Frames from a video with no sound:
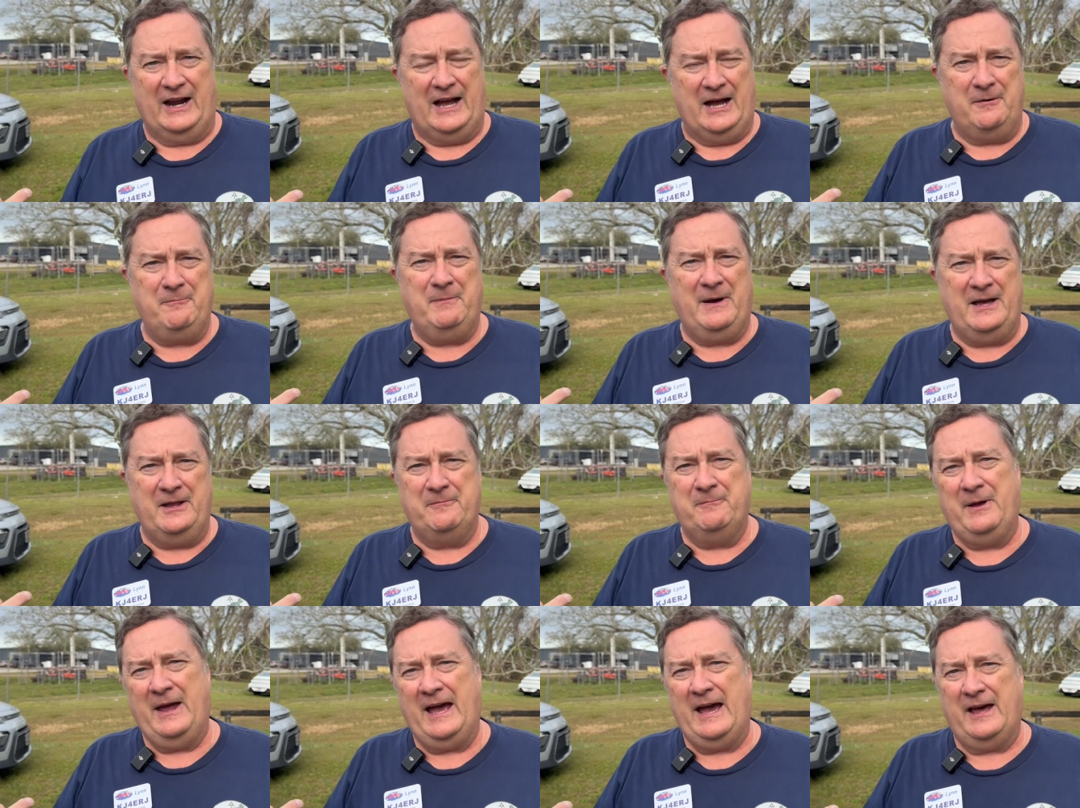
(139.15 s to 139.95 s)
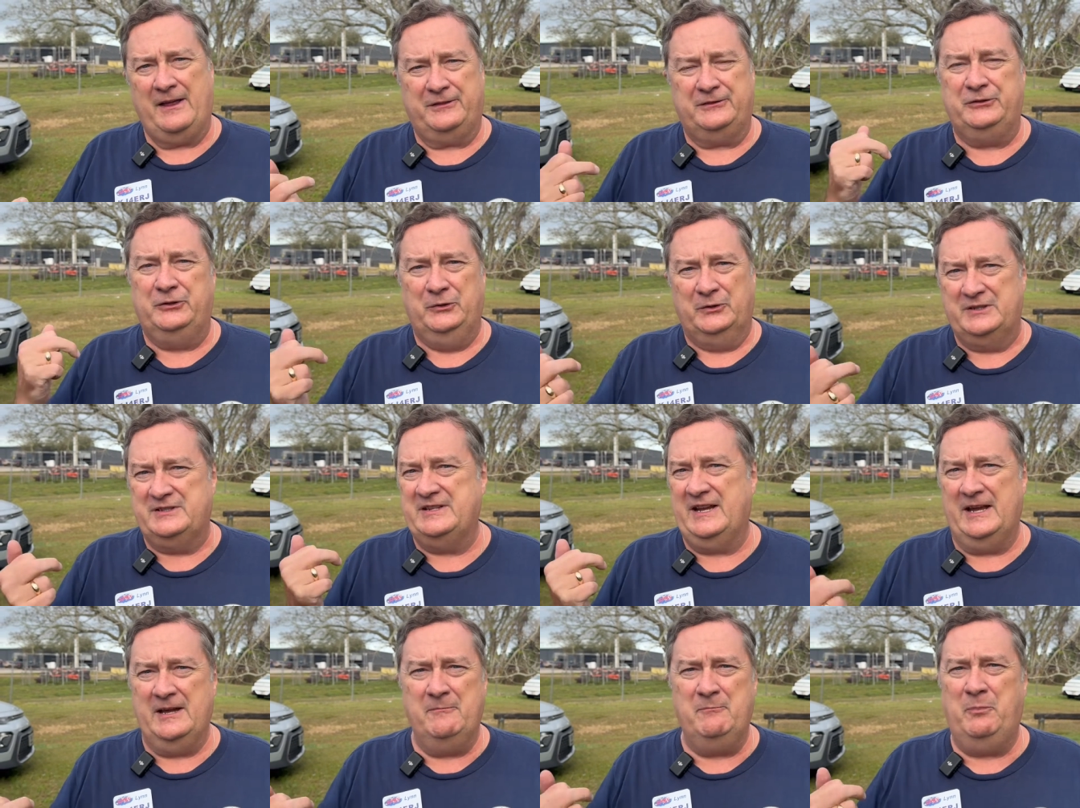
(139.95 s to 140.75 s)
outbound path to a
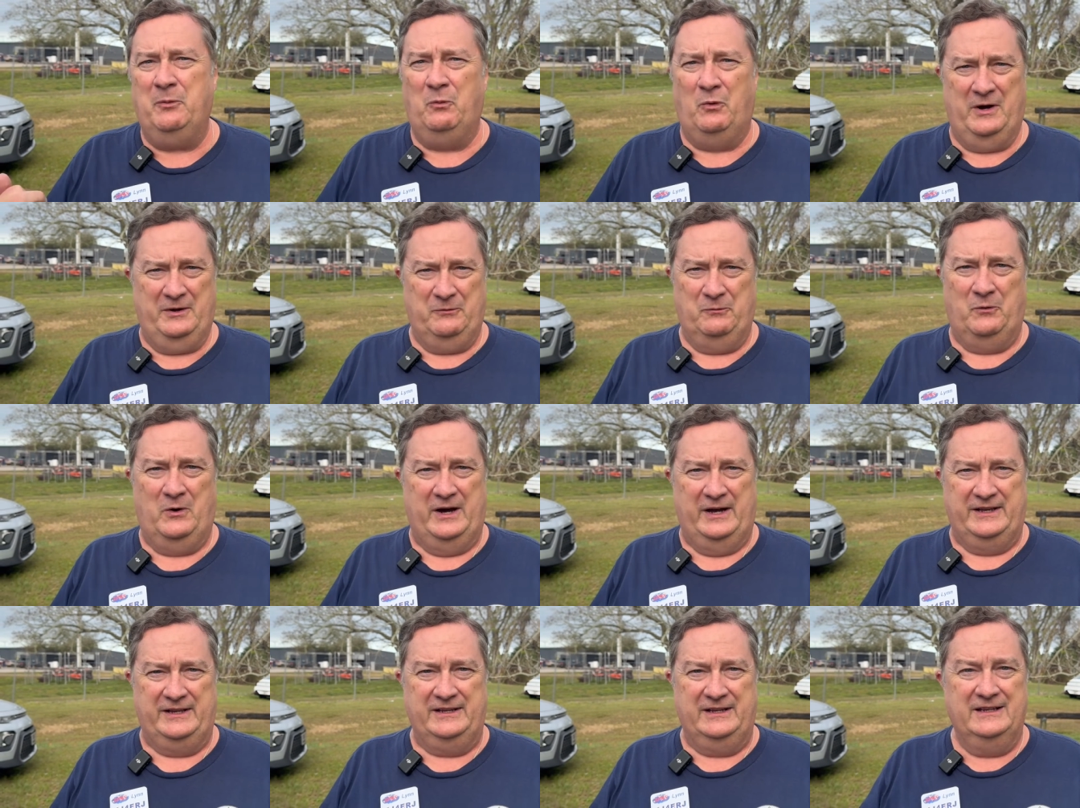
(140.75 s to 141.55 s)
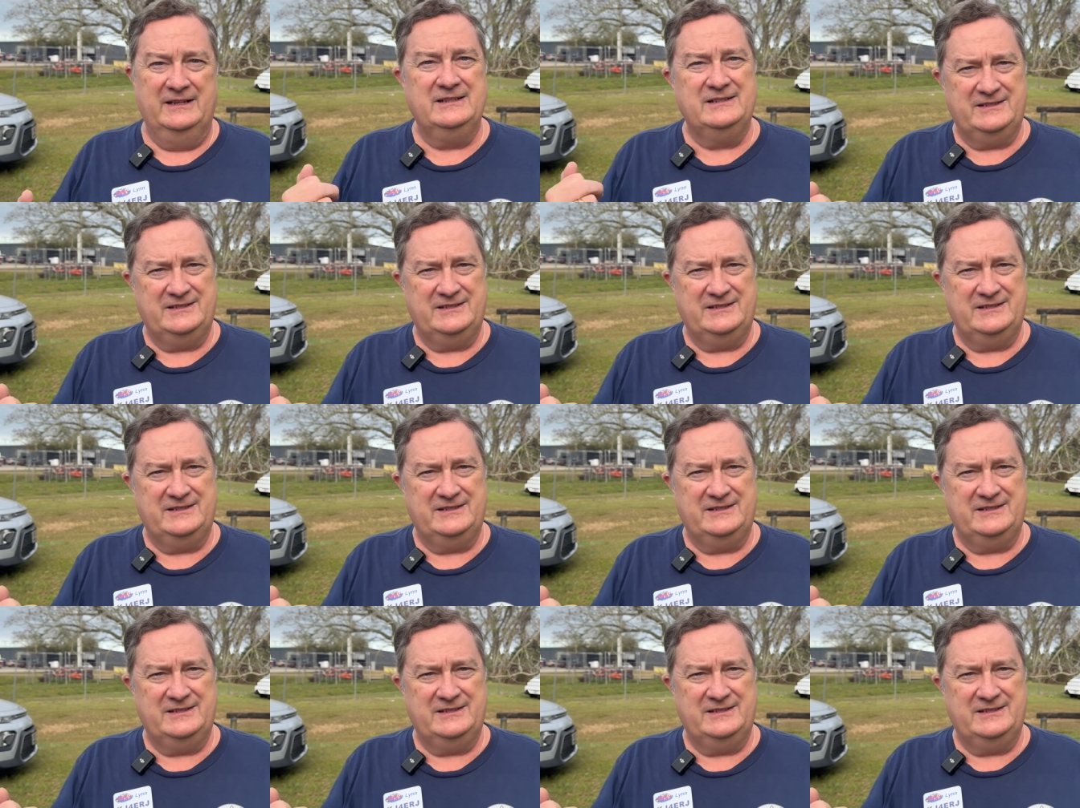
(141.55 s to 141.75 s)
temp 1 1,